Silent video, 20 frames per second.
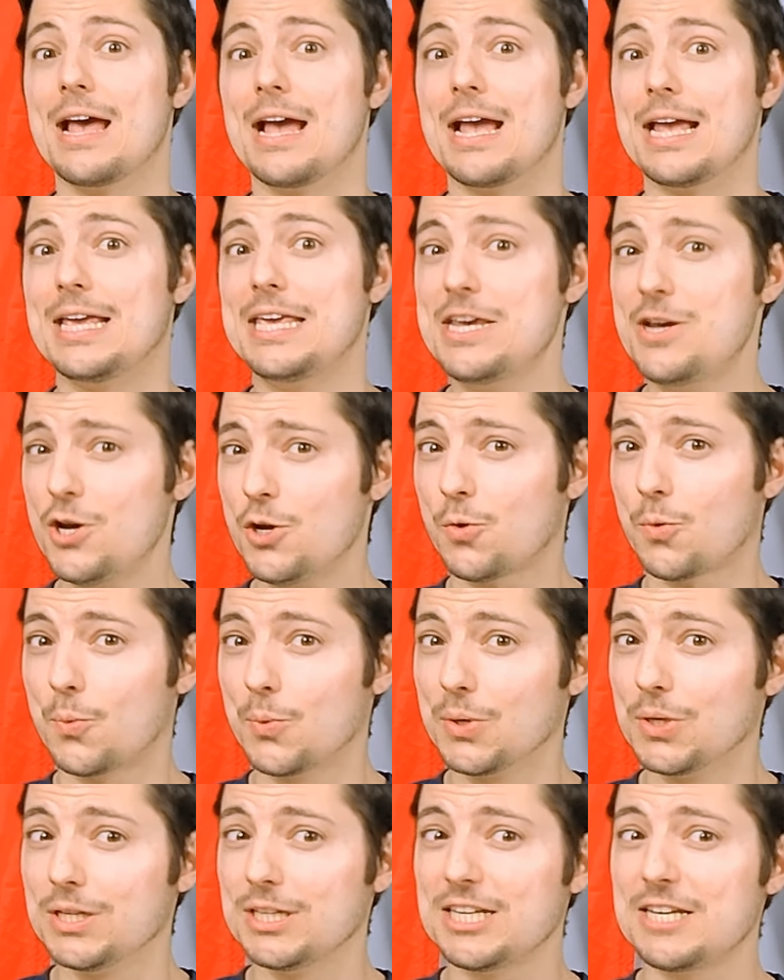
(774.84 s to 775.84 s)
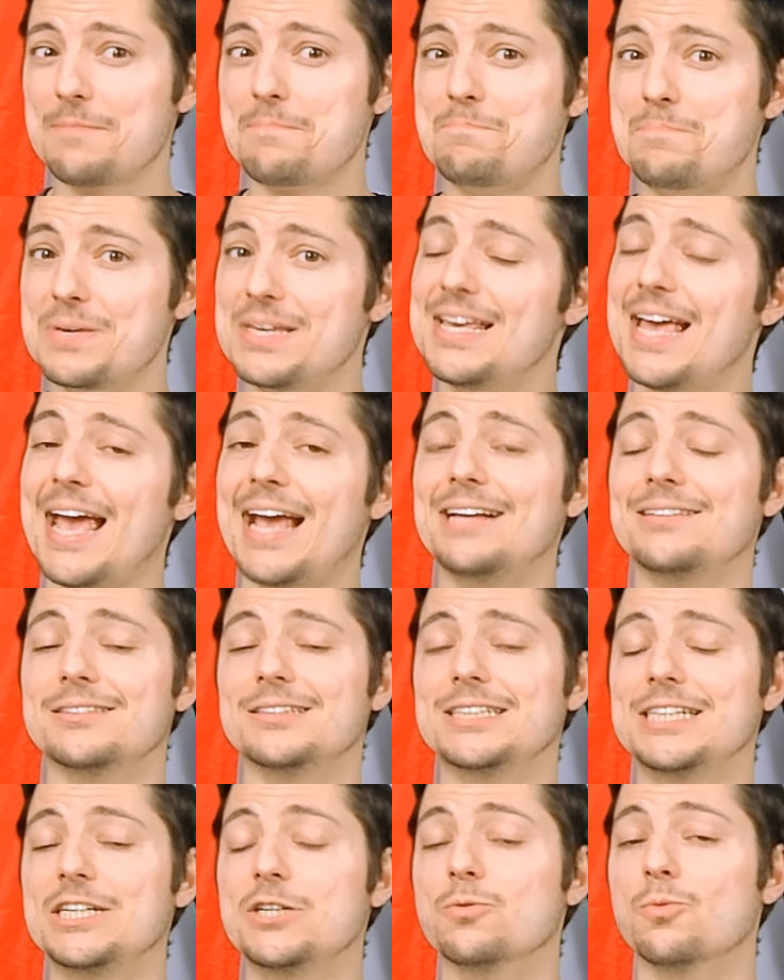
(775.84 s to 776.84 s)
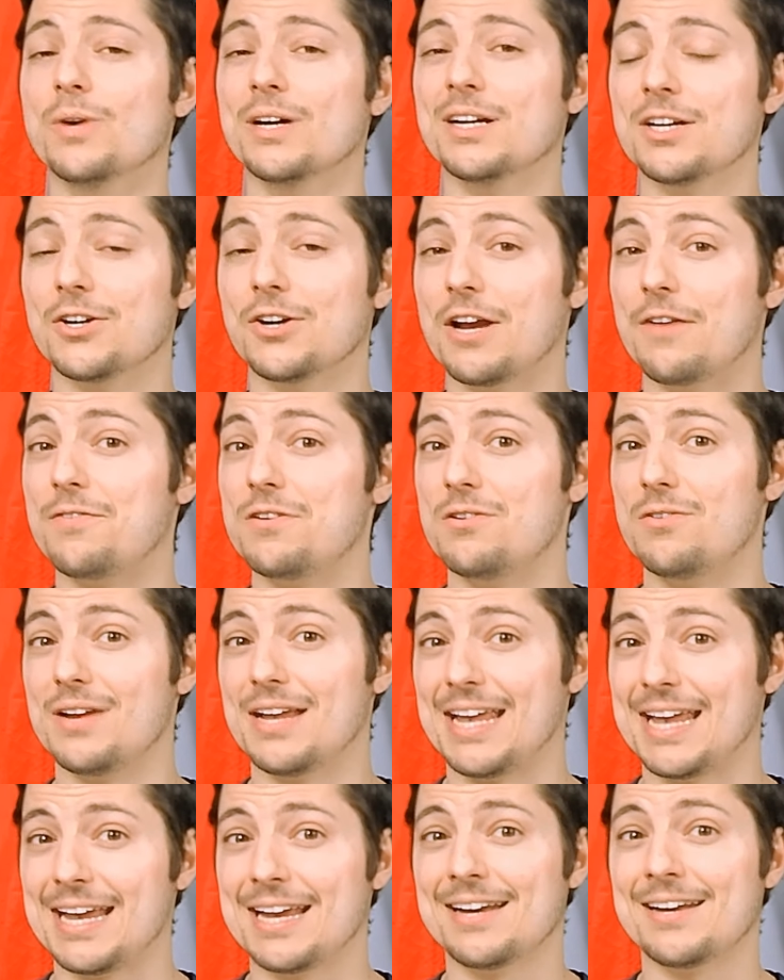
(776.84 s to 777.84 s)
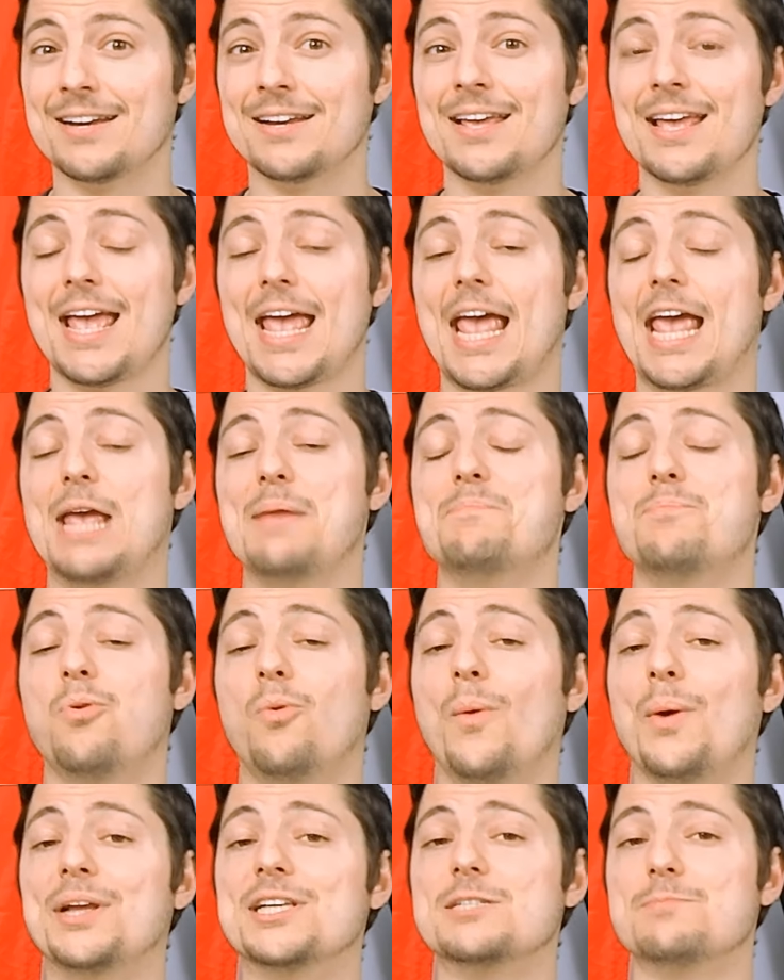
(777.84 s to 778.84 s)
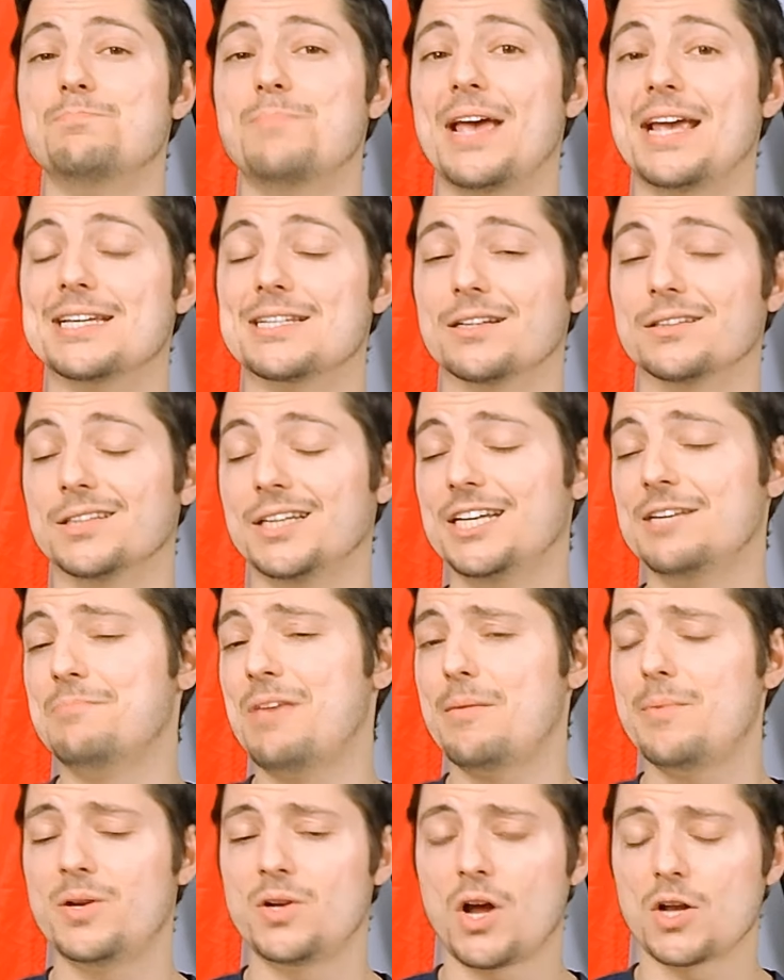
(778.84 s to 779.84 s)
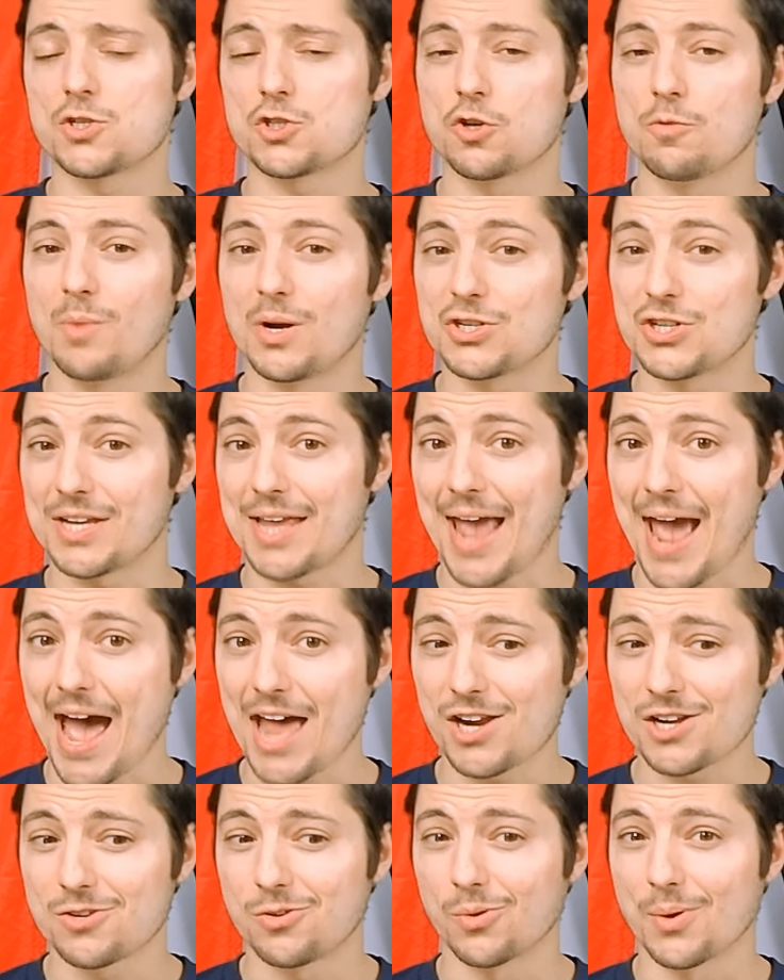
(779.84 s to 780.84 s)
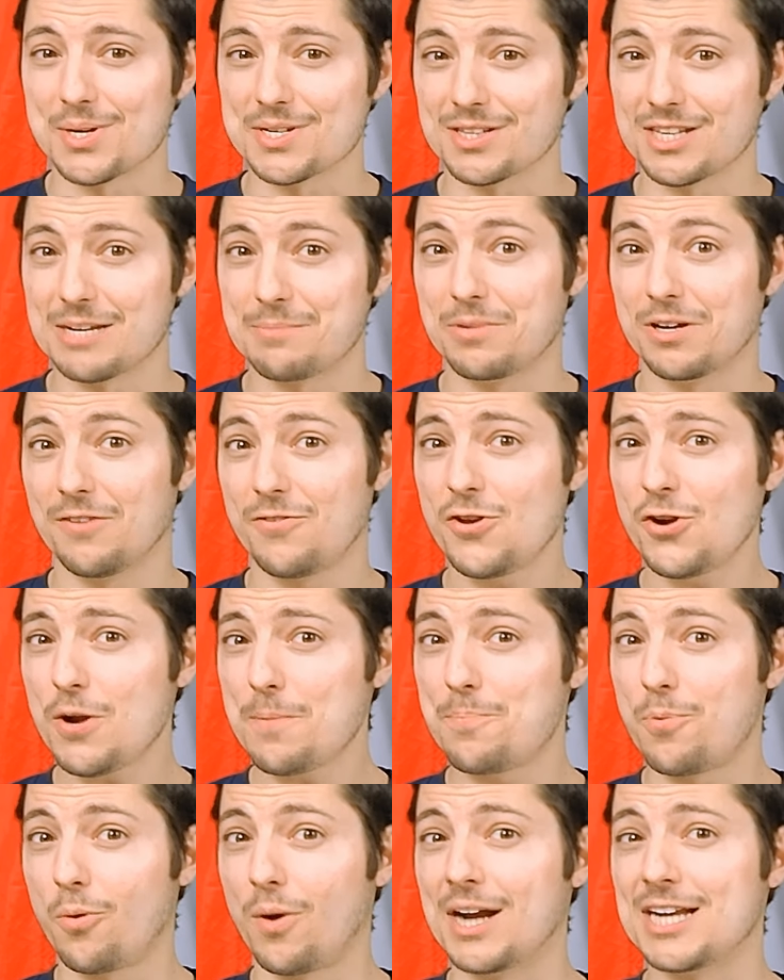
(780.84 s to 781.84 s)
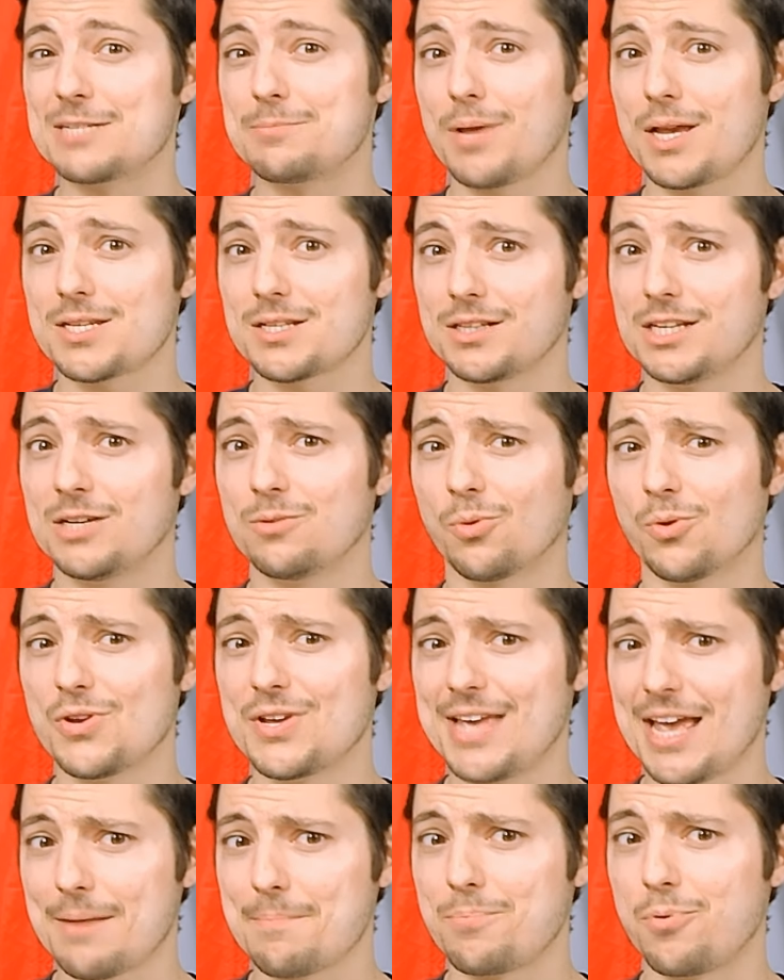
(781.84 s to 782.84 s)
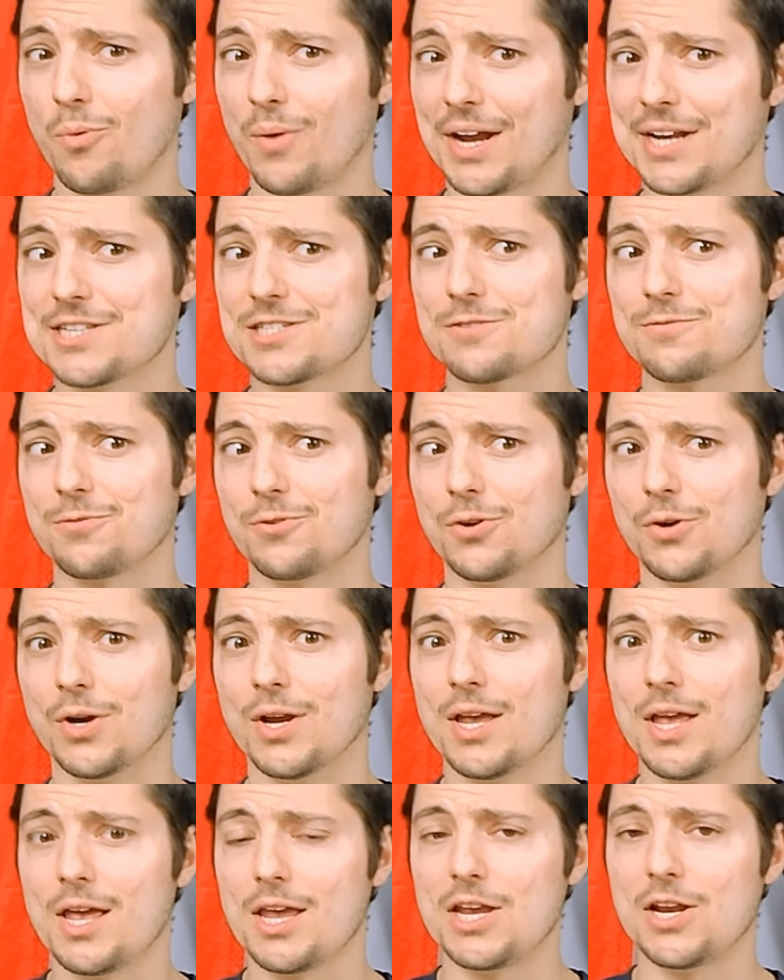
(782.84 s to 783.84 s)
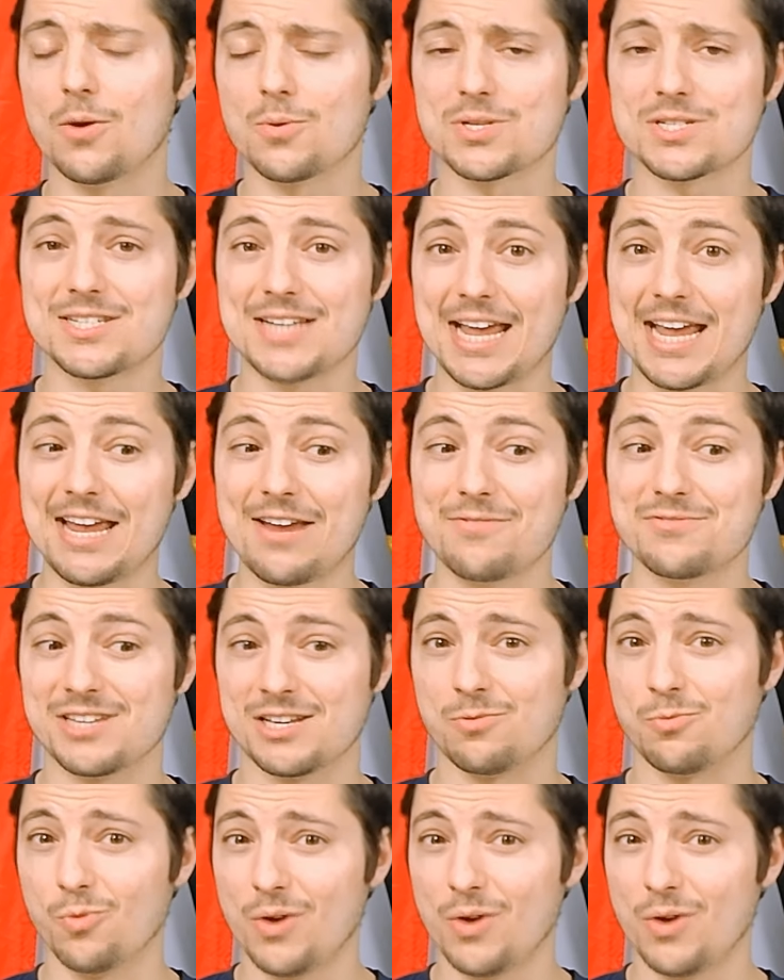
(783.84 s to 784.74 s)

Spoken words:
he could really be a league winner if you're in a points-based league. Maybe not so much a categories league, but if you're in a points-based league where you get points for, you know, saves and